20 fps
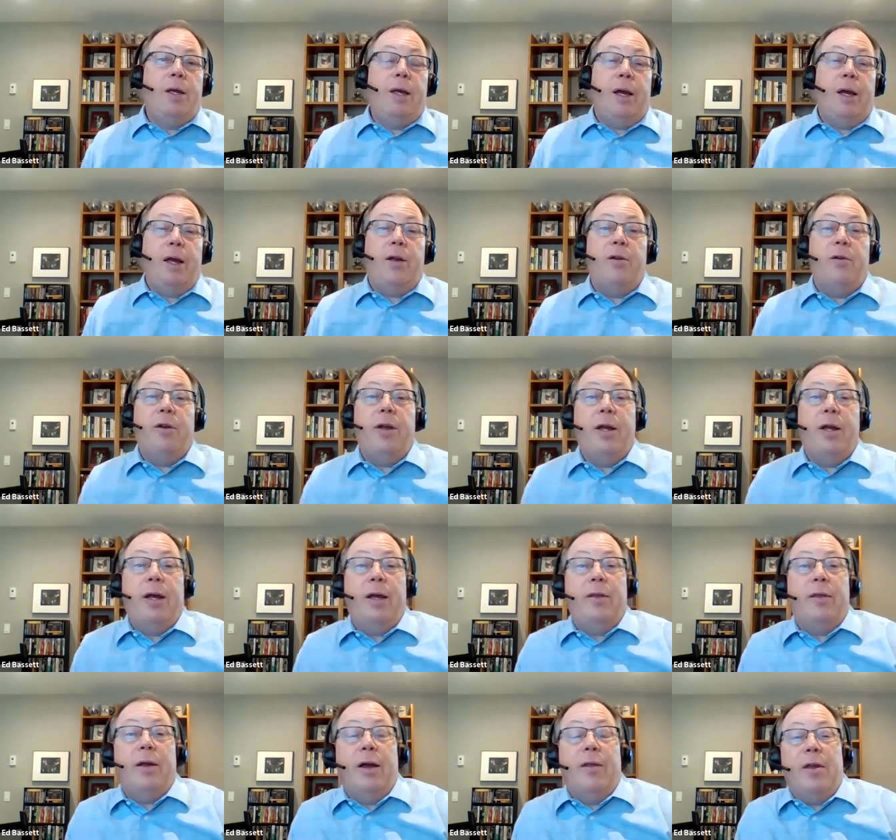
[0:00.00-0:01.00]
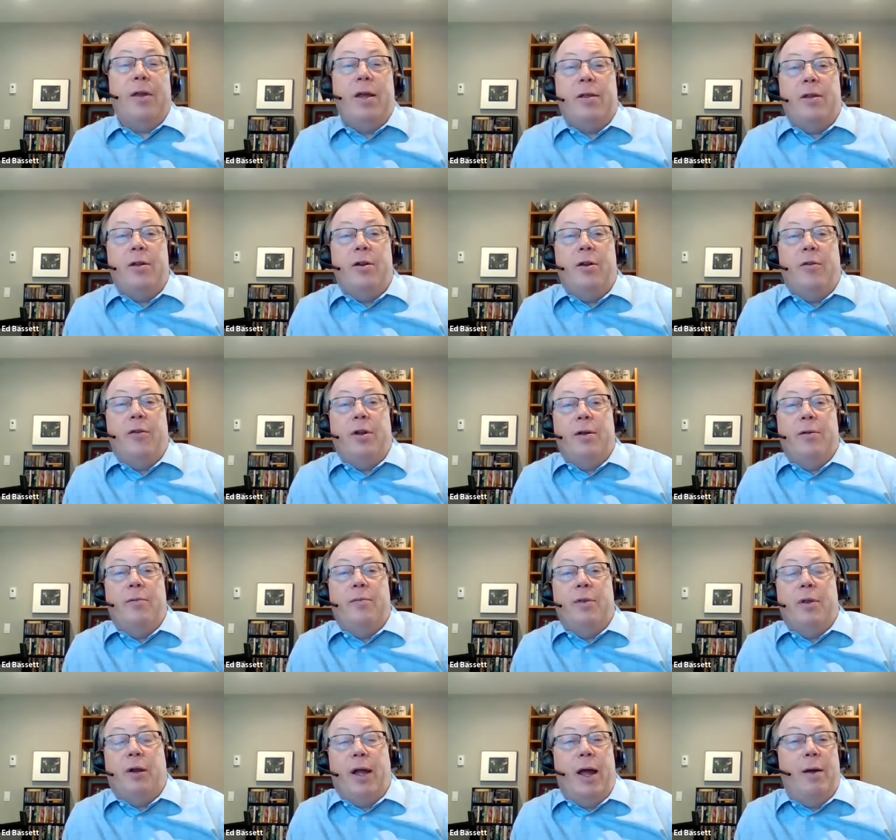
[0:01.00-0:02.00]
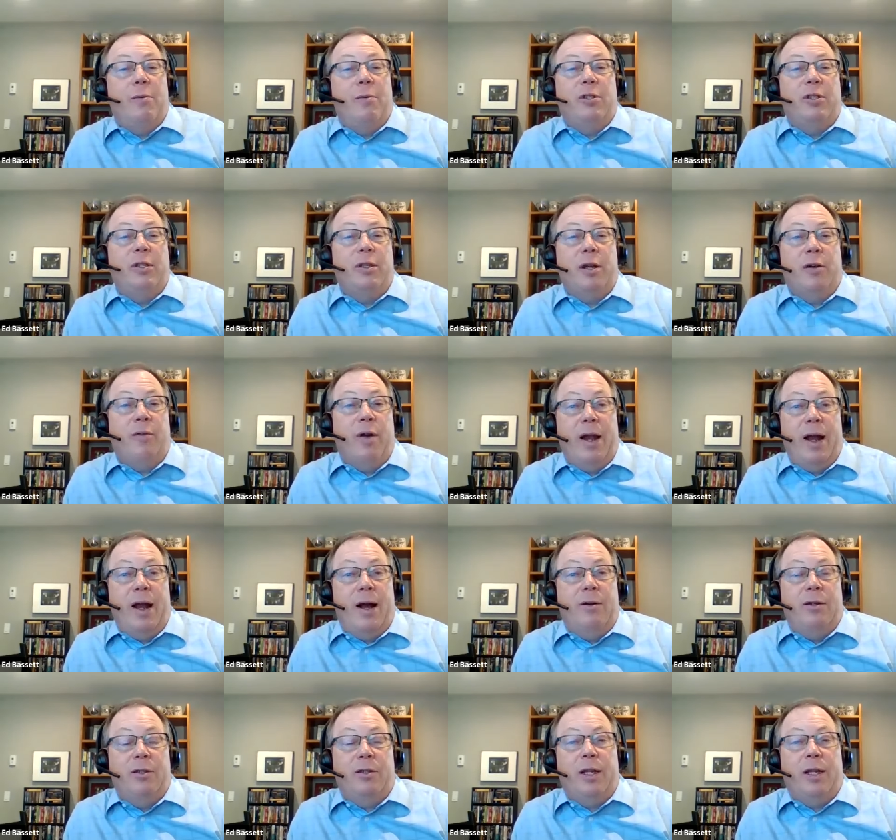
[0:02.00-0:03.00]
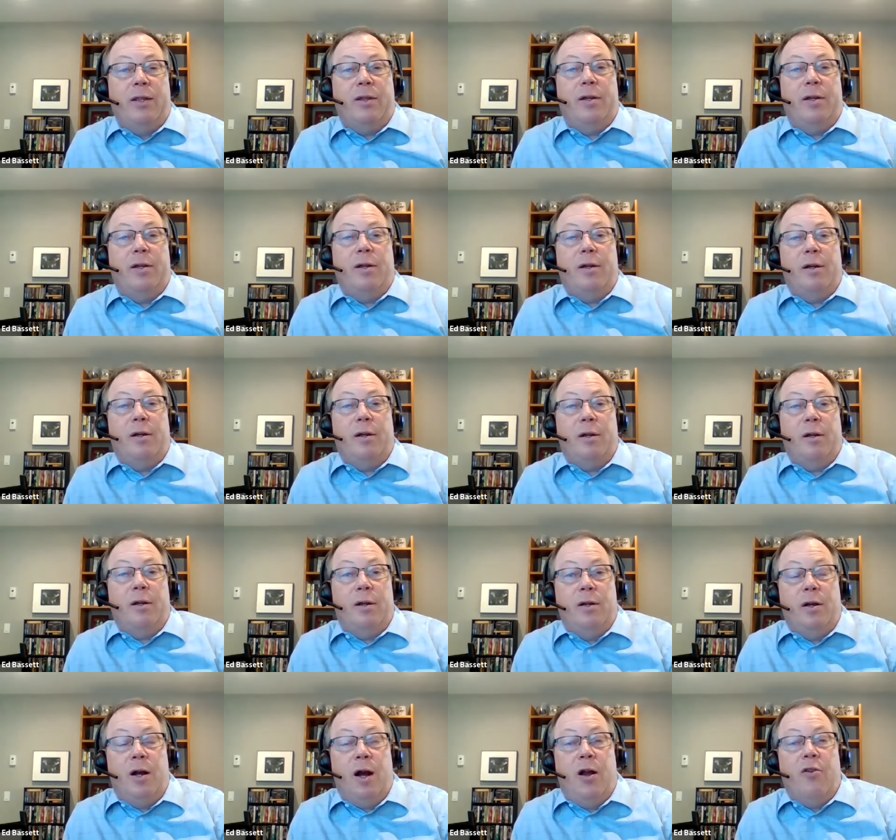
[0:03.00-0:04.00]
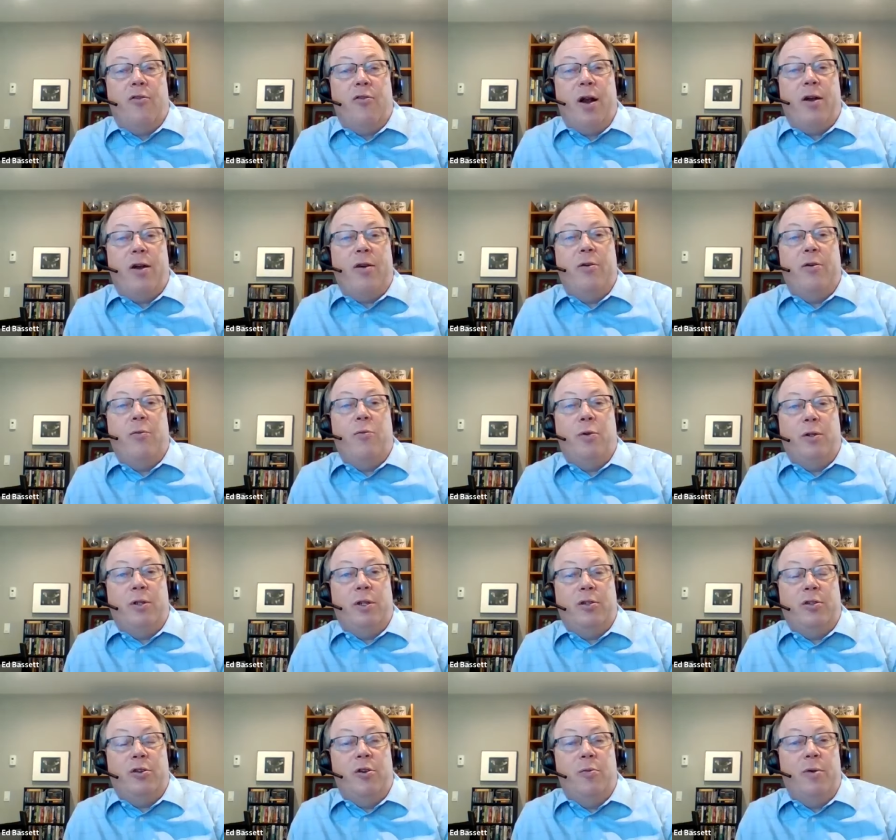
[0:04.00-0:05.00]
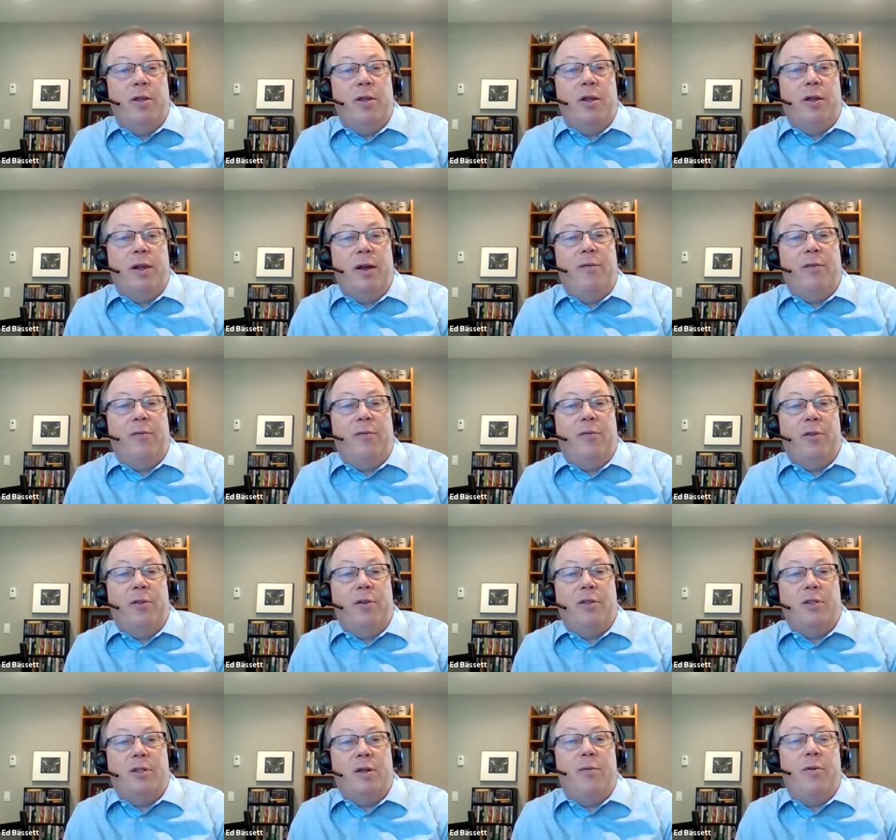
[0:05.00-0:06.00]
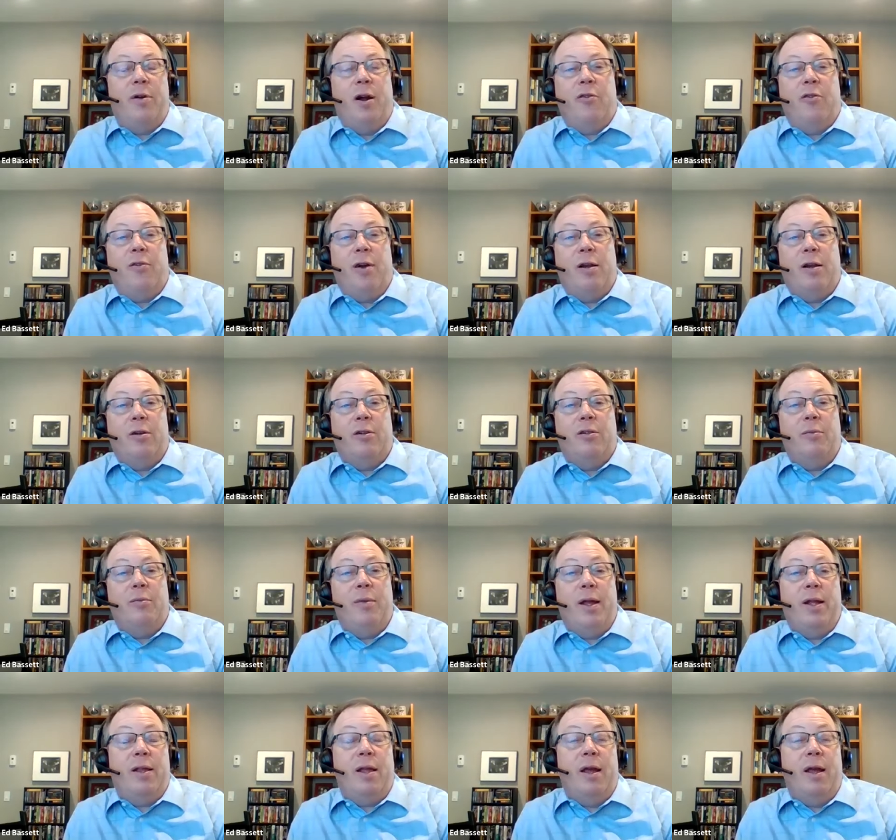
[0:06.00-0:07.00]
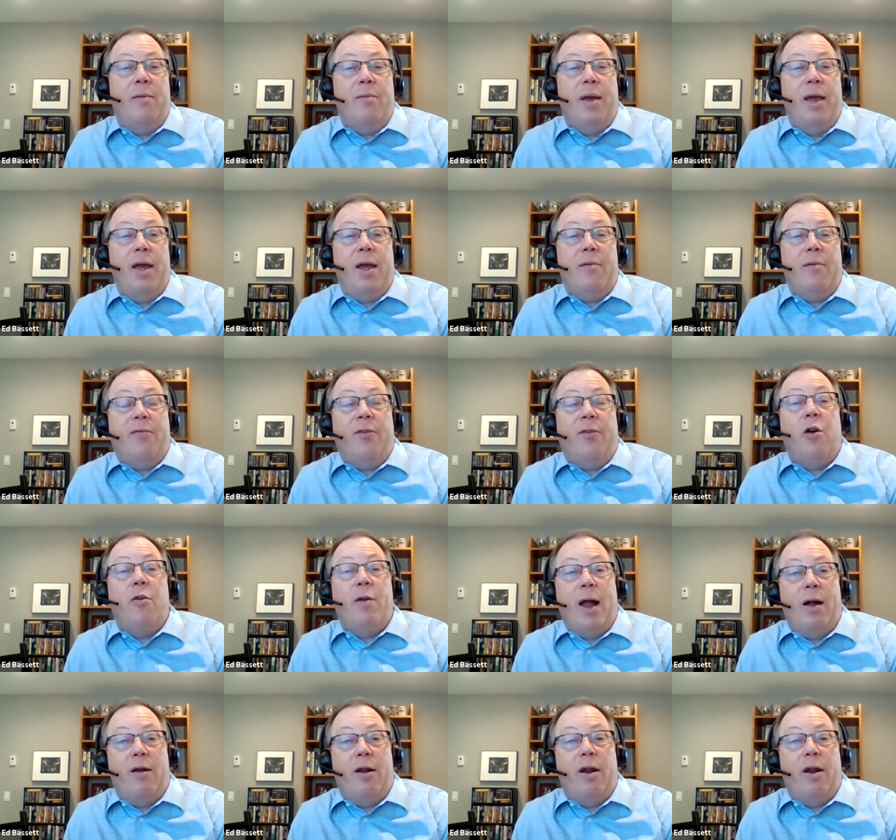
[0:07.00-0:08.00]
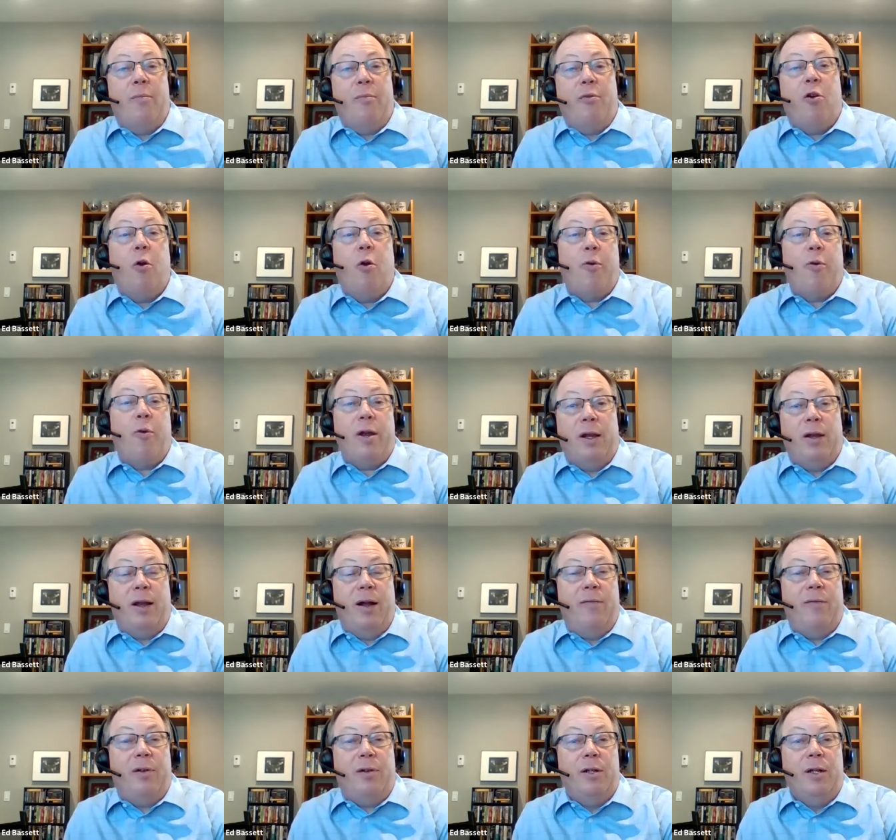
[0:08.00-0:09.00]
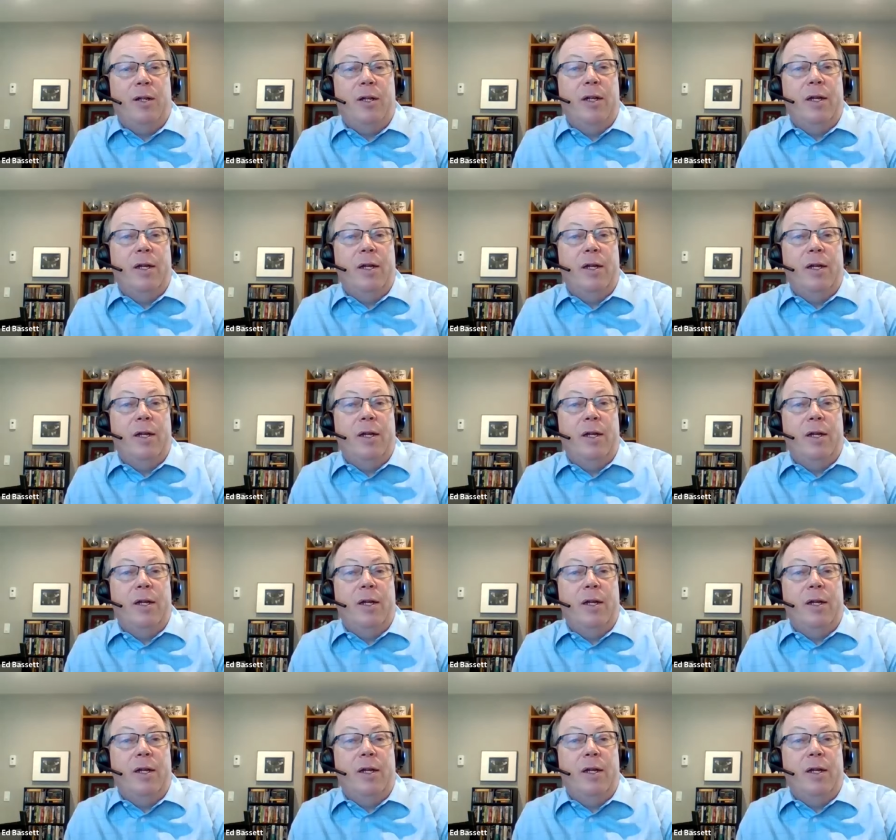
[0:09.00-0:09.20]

Yeah, I agree. I, I think you know the the language in there right now is that the contractor will determine the level for their subcontractors and make that make flow down an appropriate level.